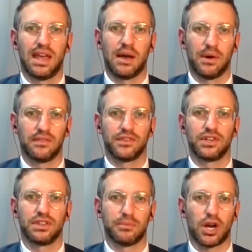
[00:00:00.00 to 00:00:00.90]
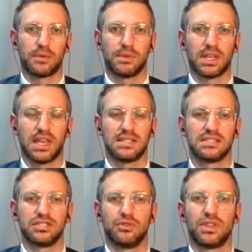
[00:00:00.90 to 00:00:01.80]
However, yeah, in the Markman
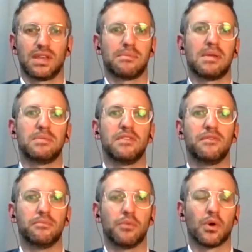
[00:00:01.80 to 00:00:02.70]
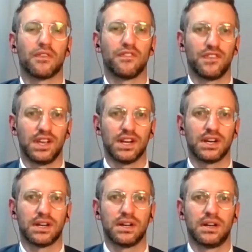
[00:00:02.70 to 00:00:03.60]
cases, do you think it may be more
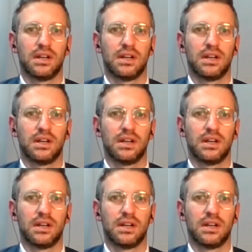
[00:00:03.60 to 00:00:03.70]
fear?